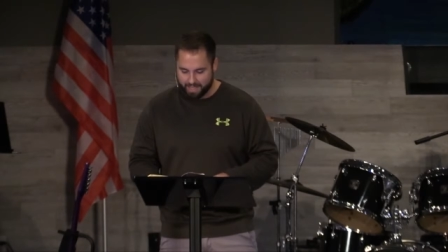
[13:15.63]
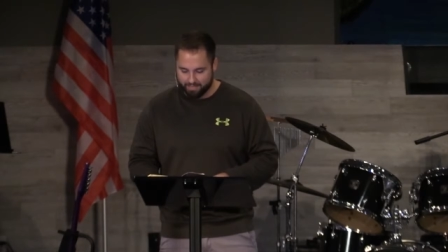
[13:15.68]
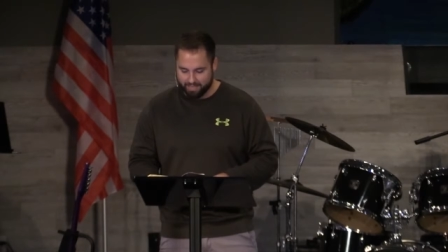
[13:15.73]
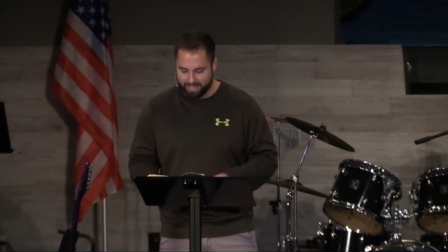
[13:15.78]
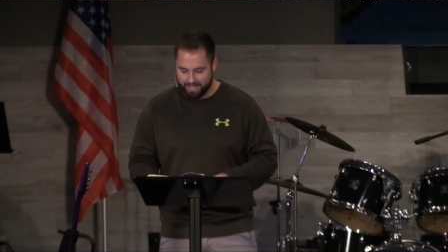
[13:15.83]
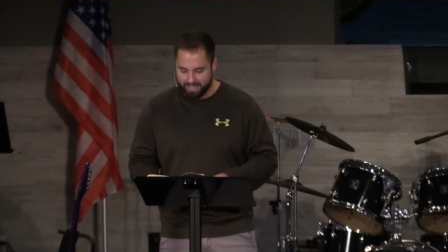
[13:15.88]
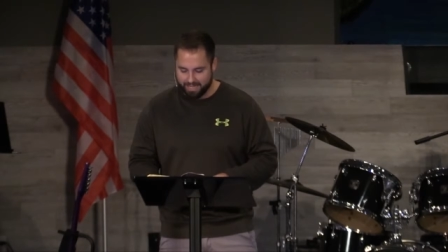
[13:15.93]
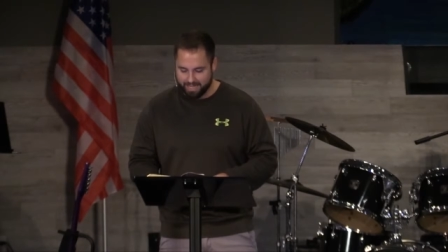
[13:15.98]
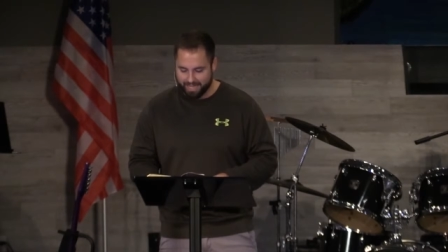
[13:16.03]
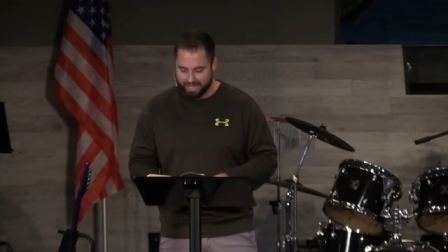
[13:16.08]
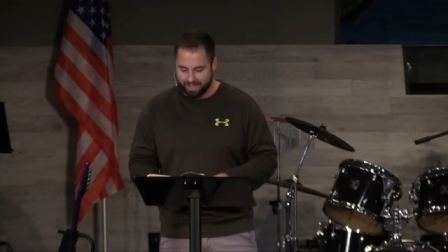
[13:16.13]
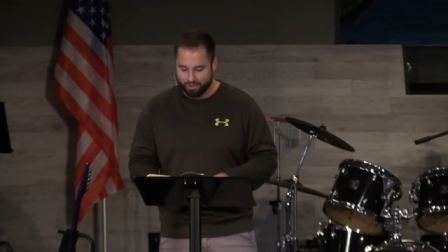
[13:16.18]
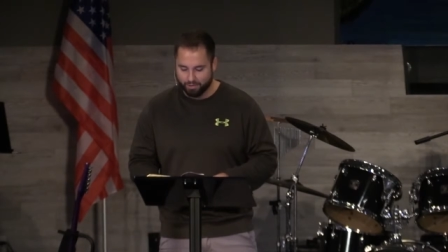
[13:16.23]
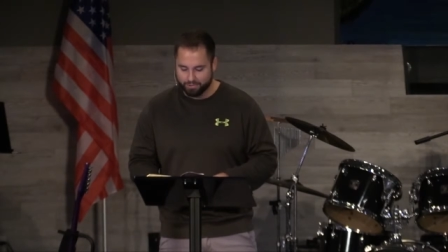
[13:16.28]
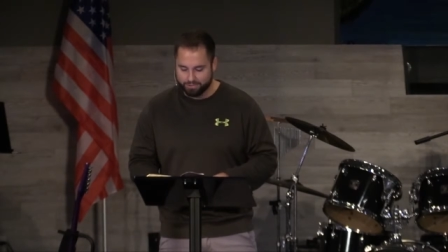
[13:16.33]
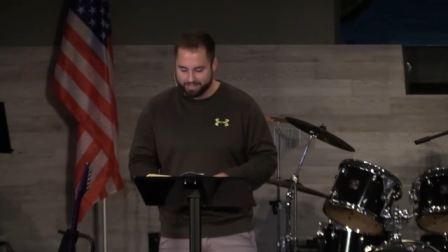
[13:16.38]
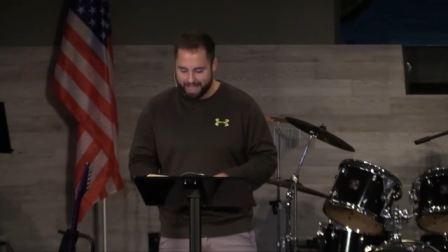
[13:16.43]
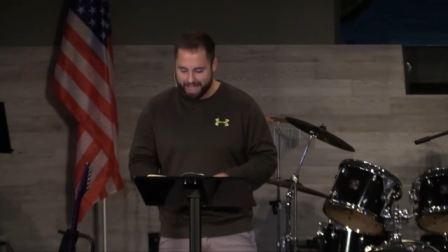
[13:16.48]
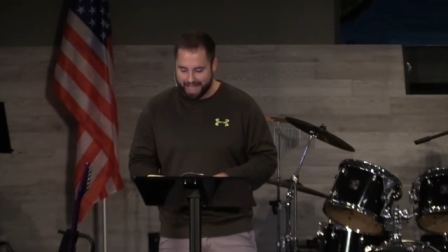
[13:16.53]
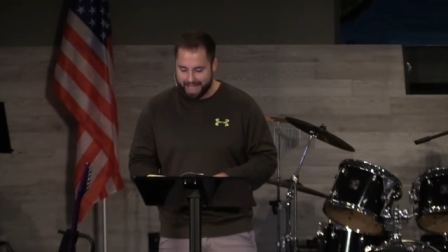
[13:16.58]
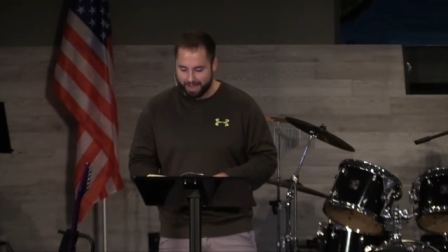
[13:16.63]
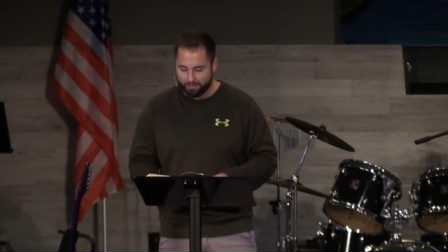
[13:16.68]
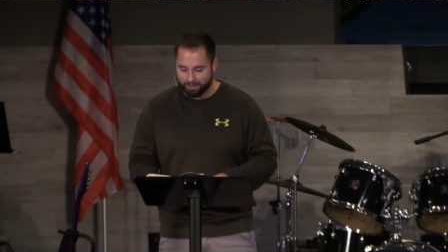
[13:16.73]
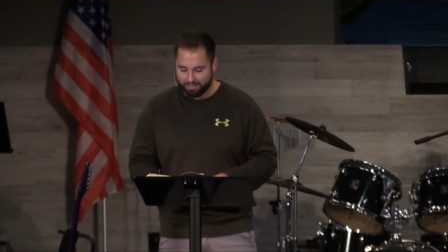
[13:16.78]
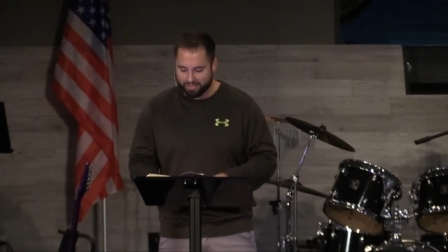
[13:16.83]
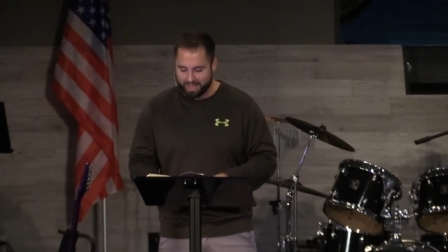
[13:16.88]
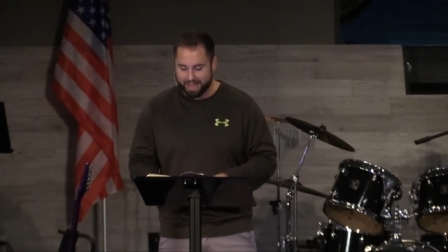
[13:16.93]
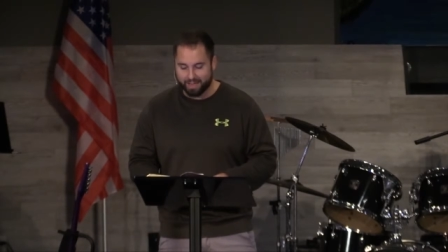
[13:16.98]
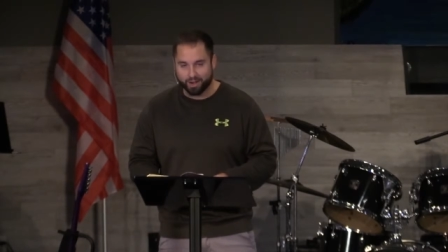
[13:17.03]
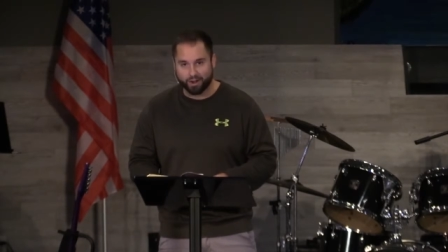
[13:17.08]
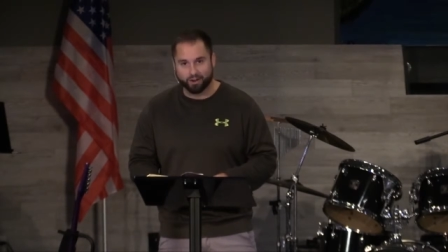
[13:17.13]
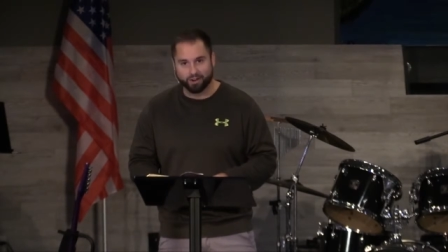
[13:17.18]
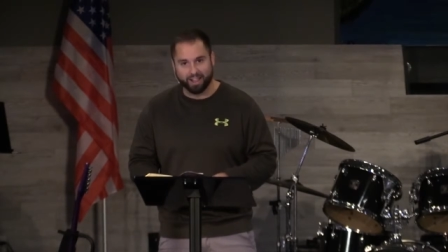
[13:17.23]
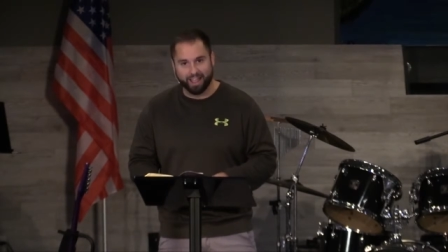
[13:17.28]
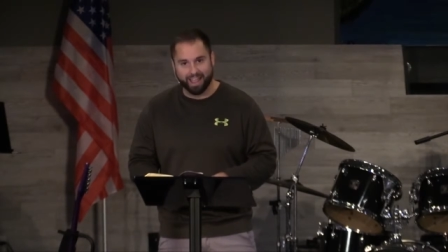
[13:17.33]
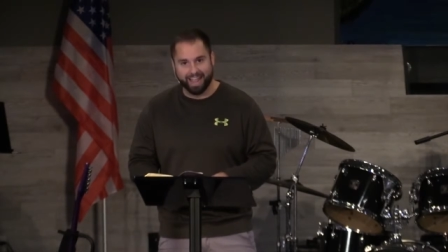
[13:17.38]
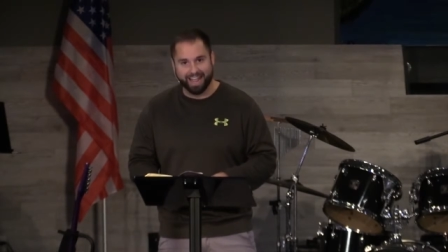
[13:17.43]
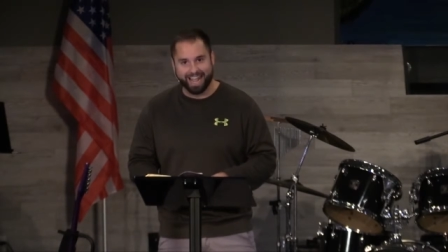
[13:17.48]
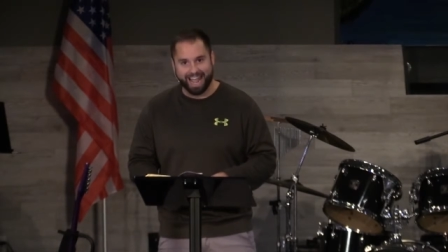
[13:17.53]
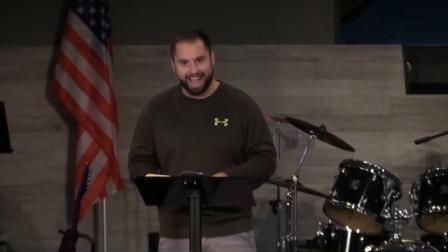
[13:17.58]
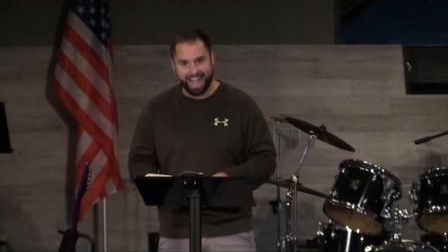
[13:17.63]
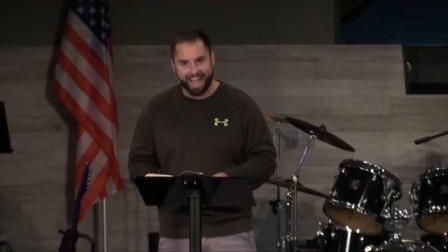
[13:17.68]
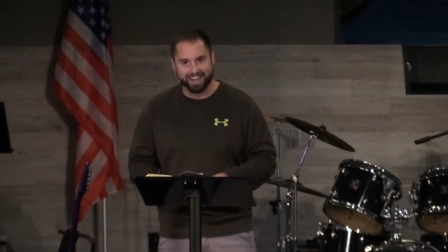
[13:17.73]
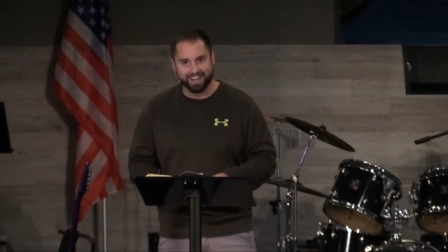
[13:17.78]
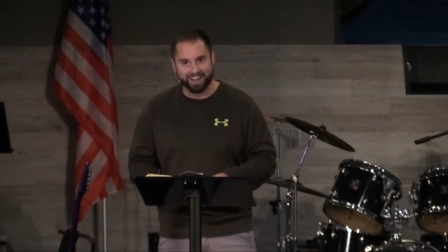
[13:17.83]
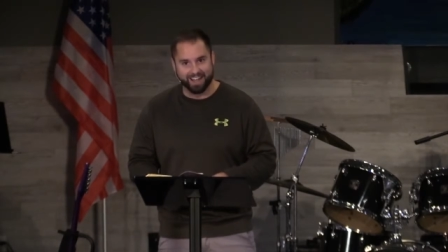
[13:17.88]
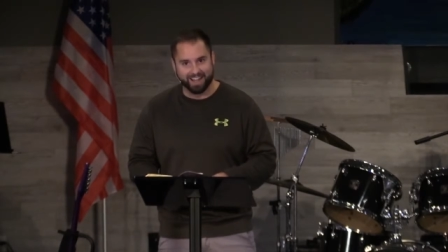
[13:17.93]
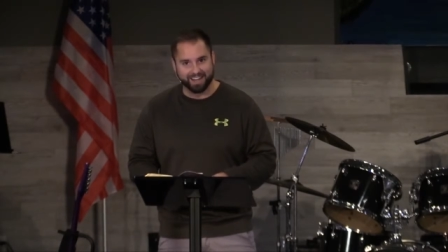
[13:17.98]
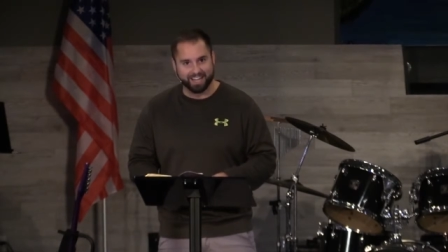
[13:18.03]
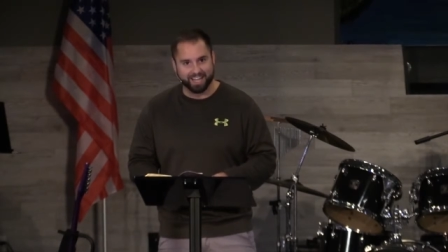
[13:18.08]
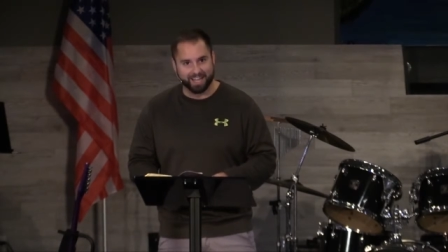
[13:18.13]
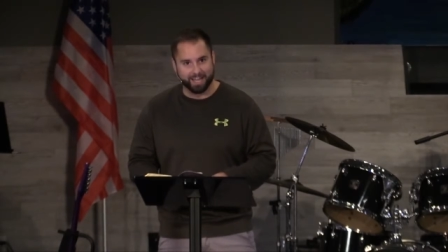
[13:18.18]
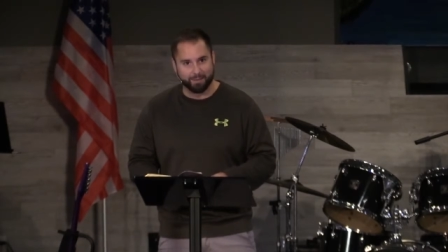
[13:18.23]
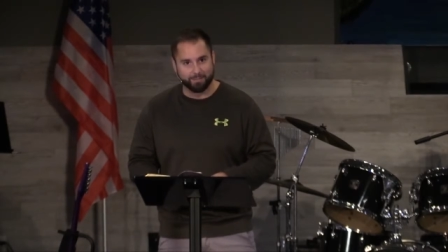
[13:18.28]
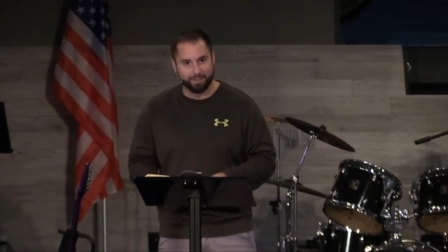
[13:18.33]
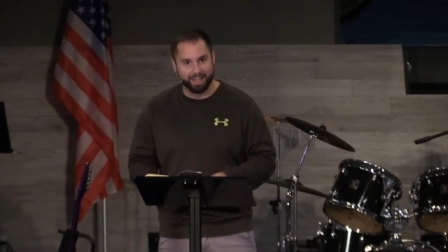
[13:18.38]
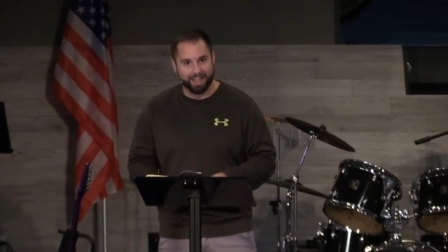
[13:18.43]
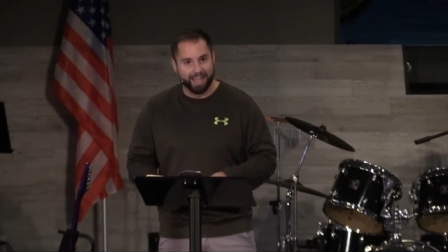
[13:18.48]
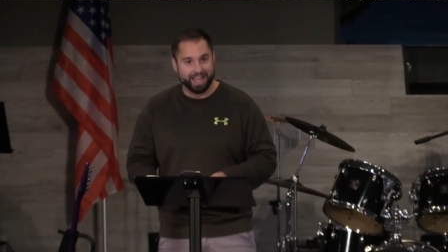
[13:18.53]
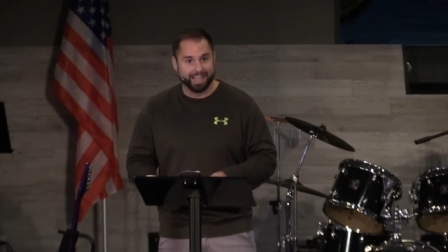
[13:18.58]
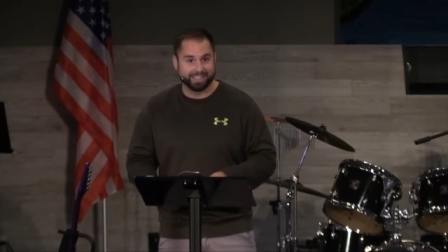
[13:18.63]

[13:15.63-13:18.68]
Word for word: Then he'll die without our laying a hand on him.